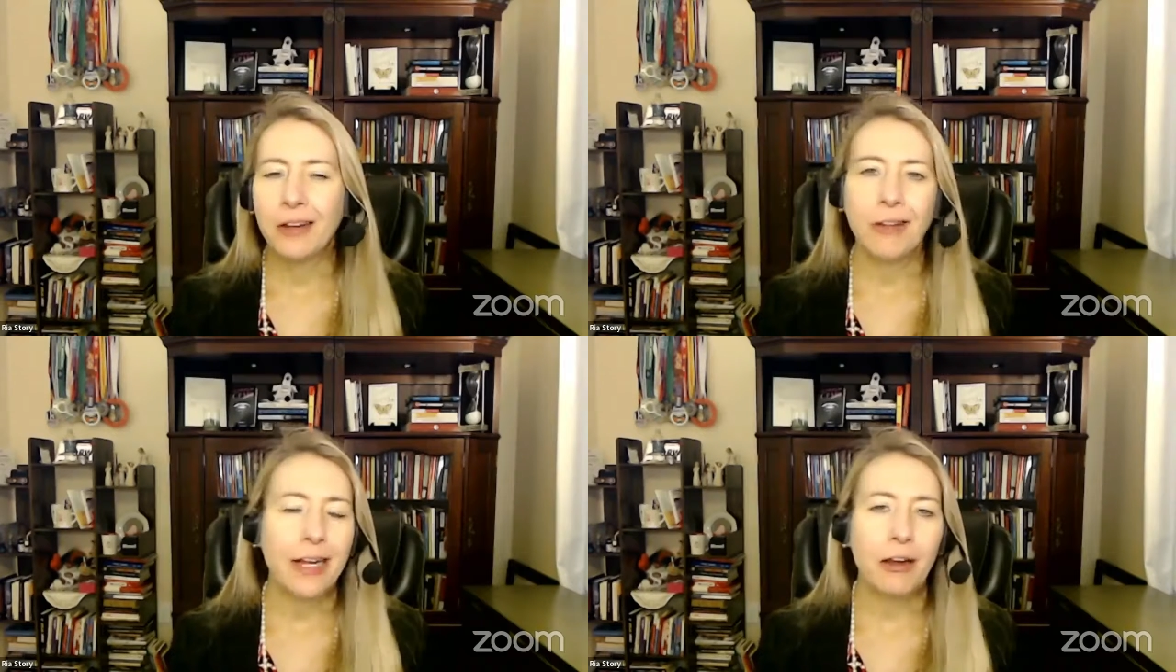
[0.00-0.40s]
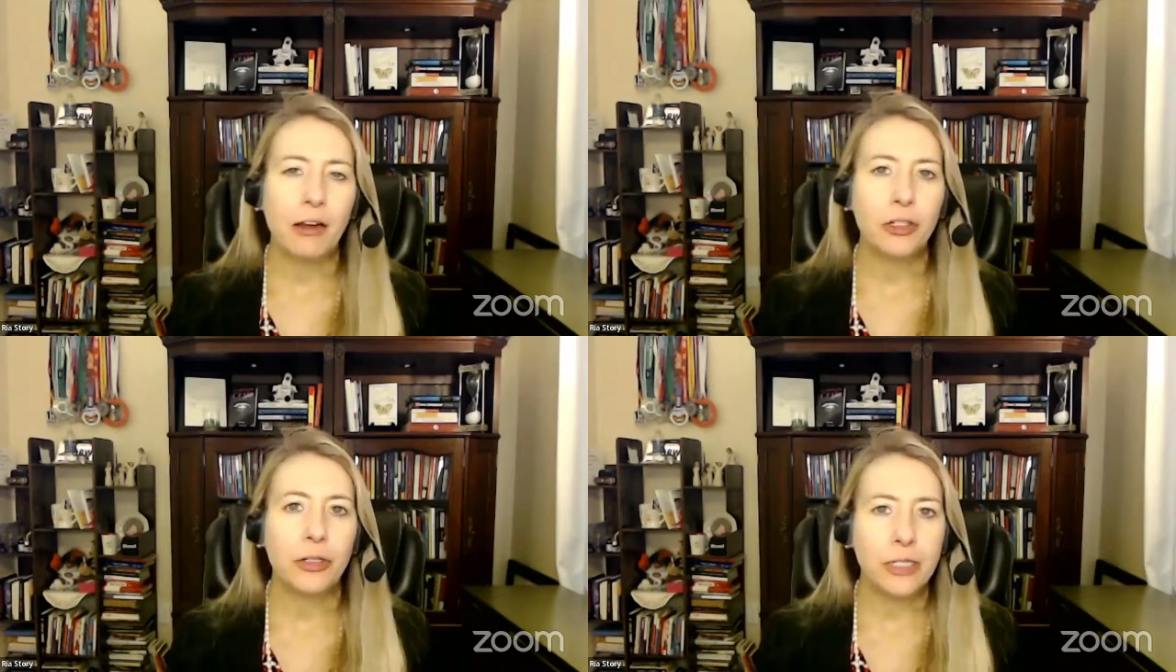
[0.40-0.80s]
right?
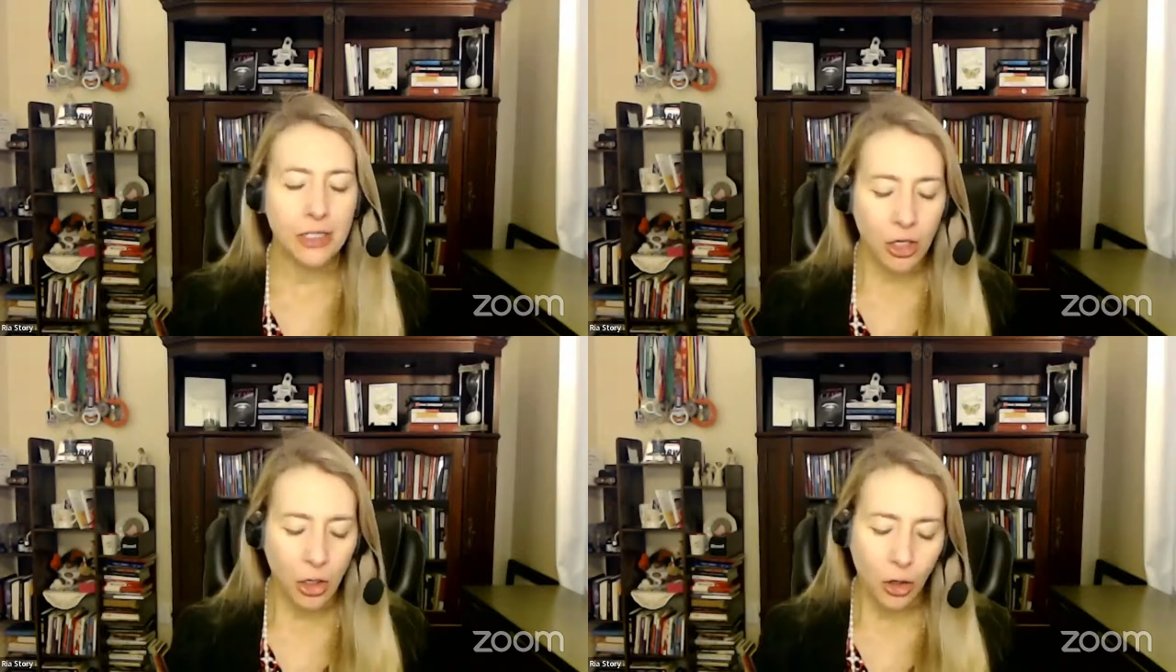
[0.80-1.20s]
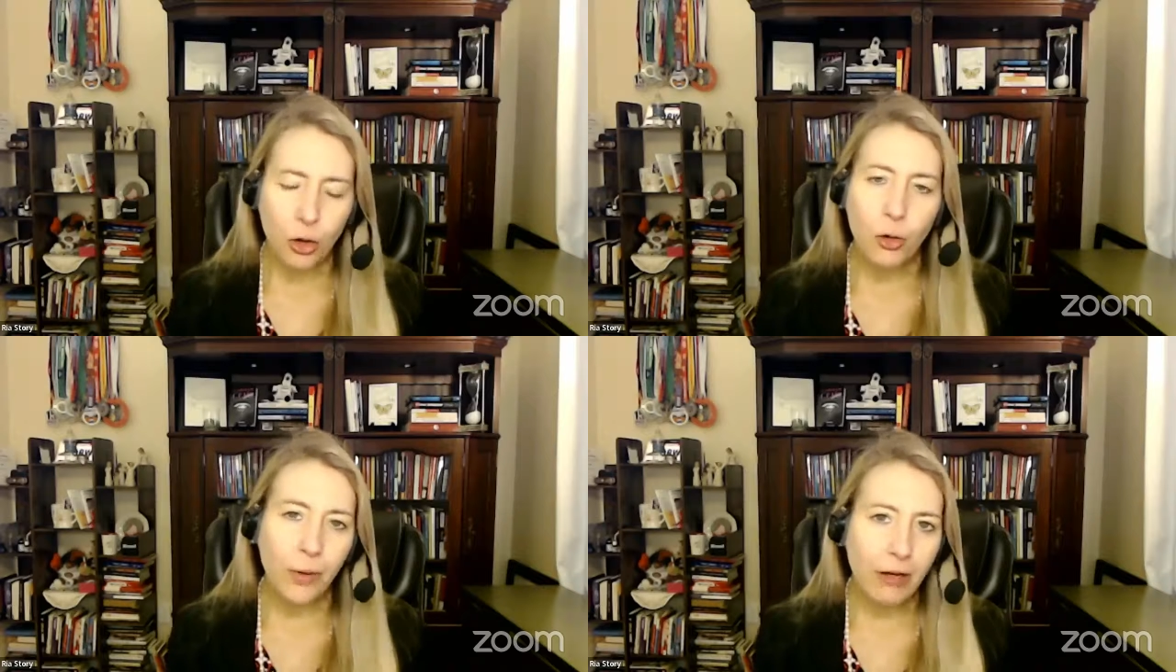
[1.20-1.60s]
Character is
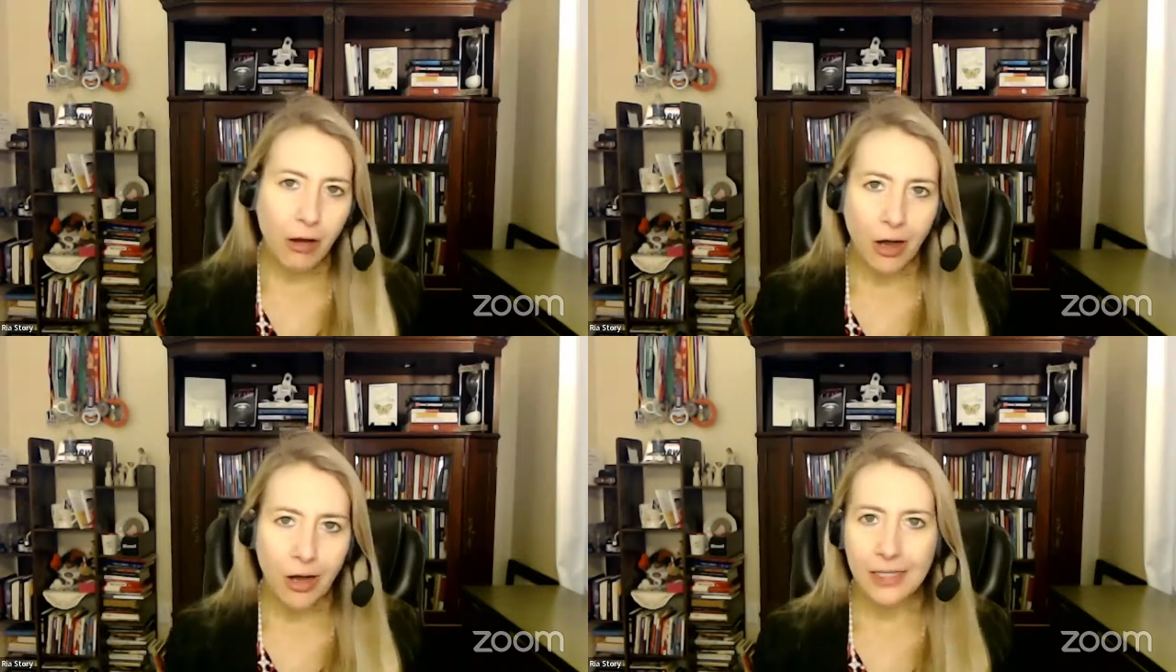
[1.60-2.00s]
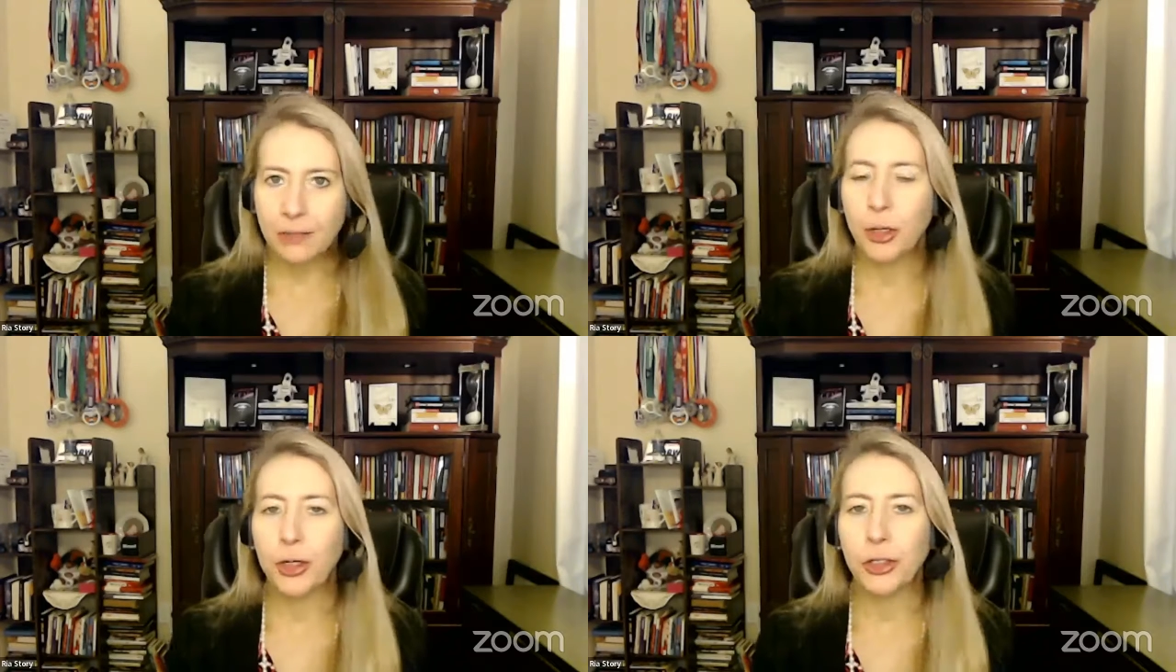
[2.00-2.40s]
who we are as a
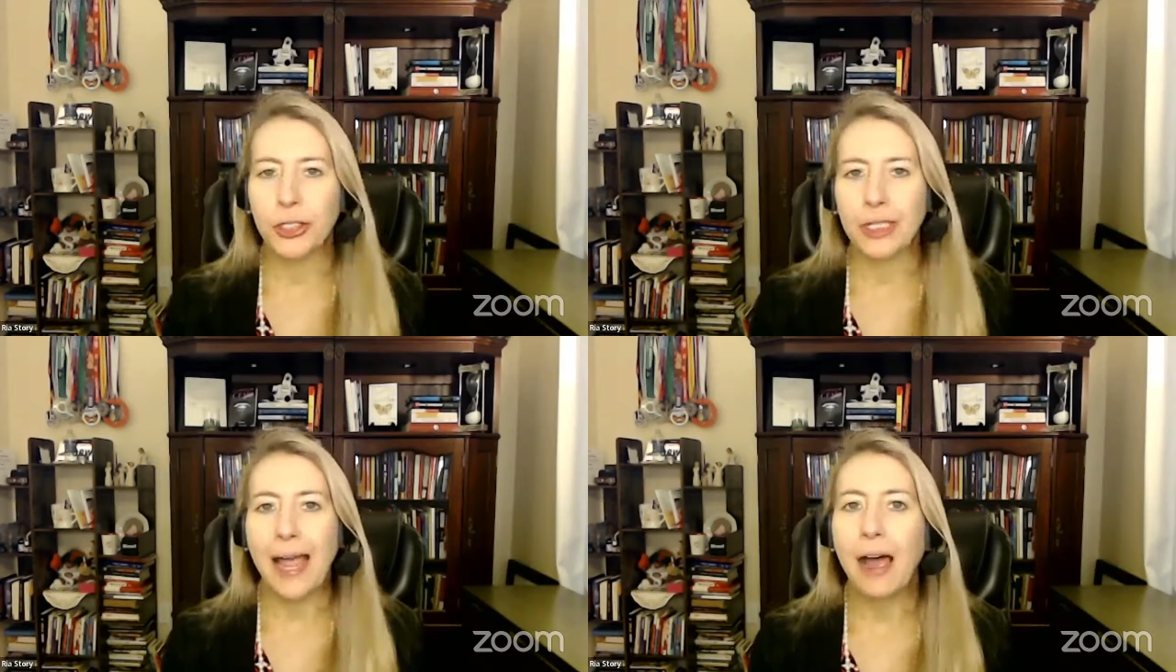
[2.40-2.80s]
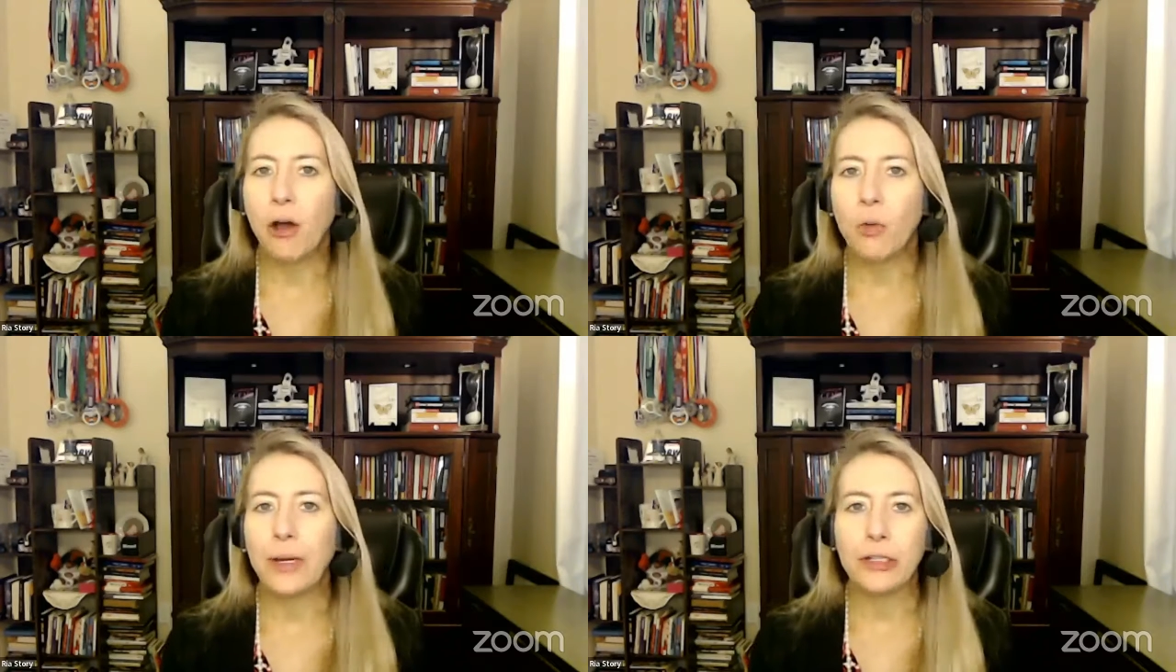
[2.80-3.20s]
person,
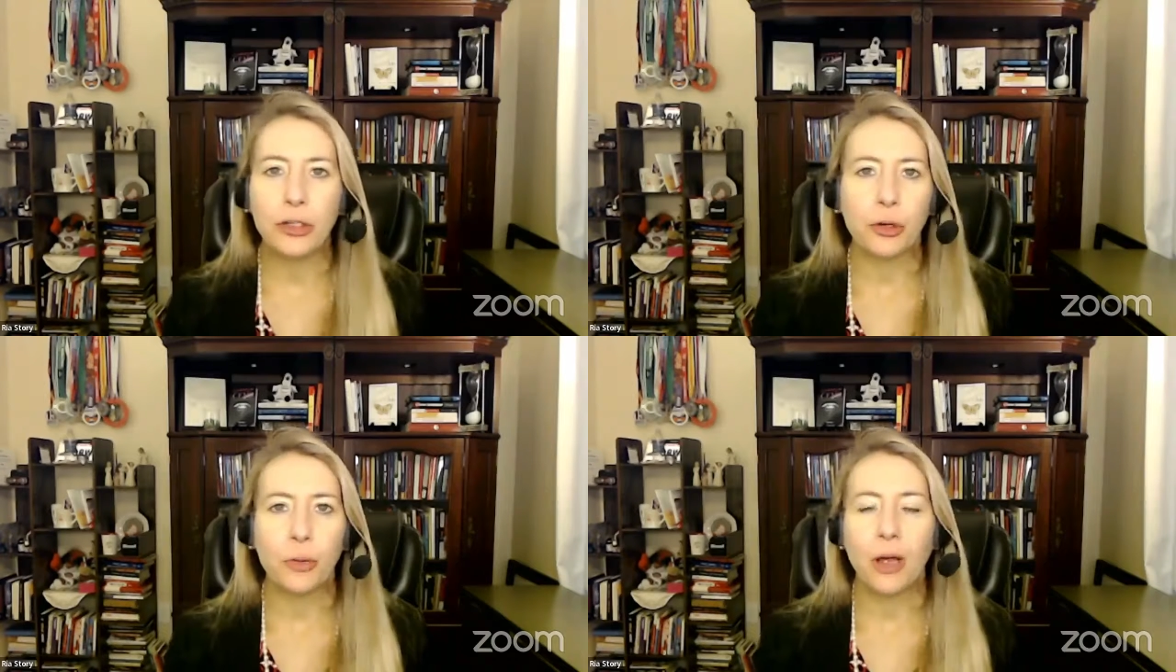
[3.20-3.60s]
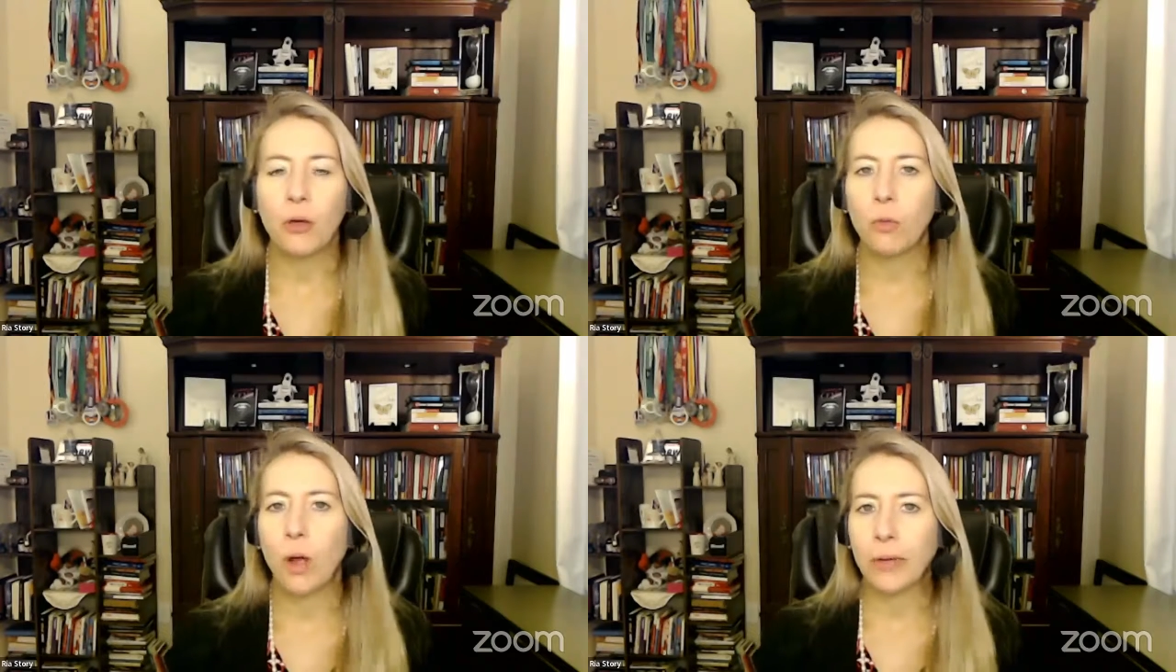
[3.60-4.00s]
how we do
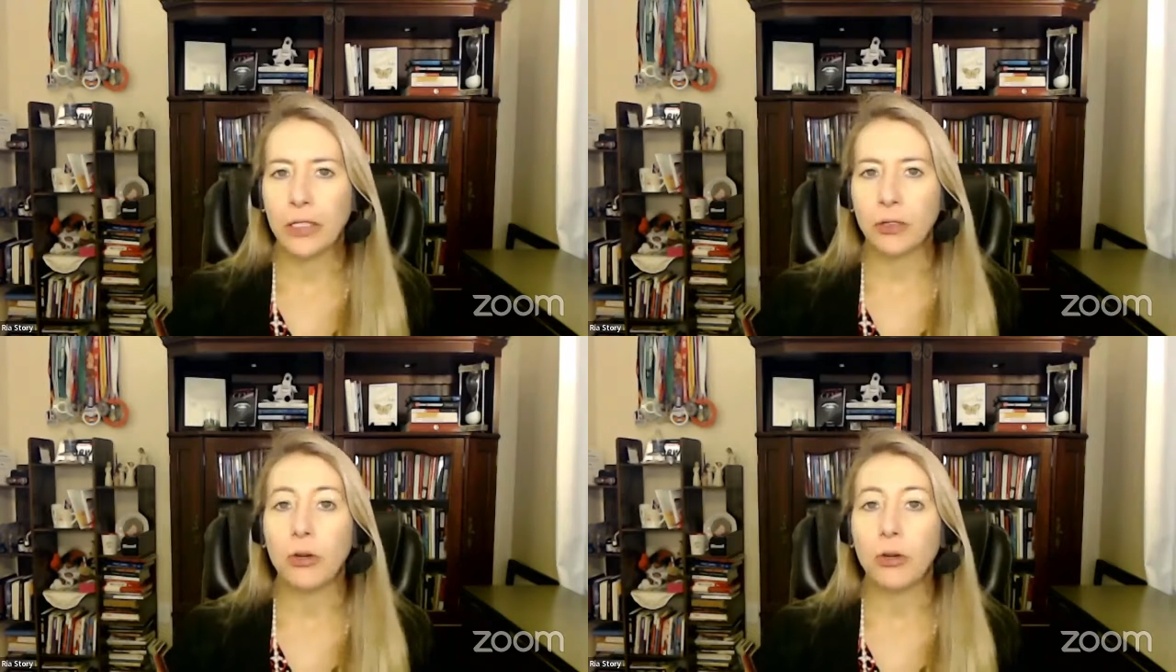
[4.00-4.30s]
what we do.